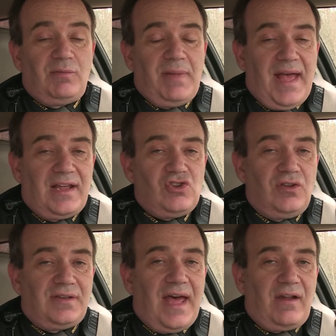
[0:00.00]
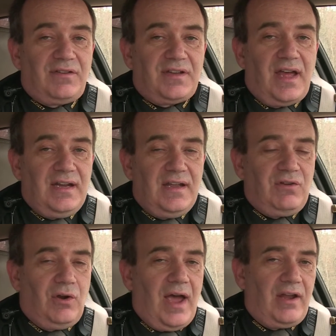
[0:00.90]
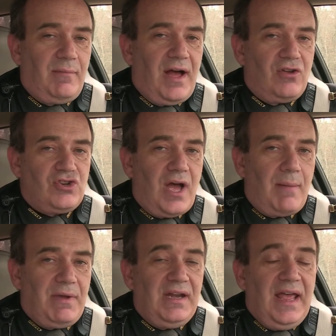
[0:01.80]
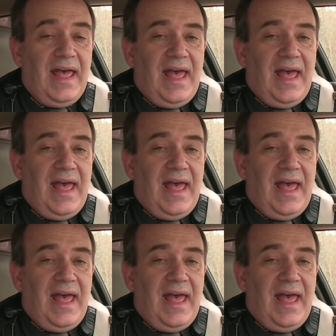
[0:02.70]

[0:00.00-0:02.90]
packages out of sight if you're out and about shopping.